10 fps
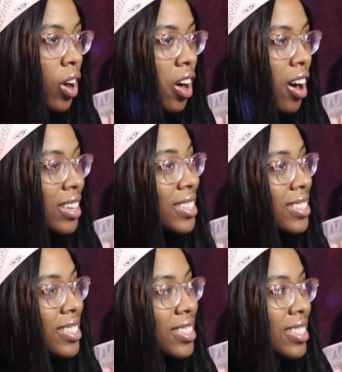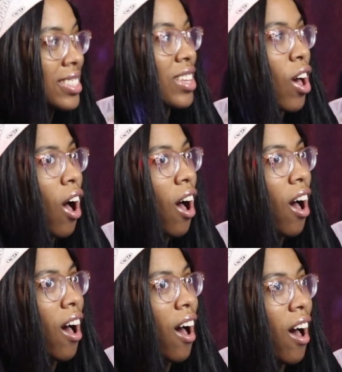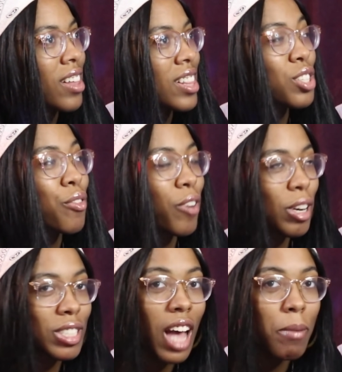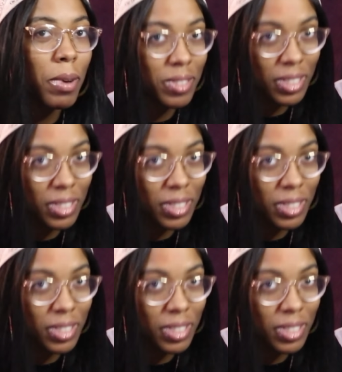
all audiences. This is the first time I've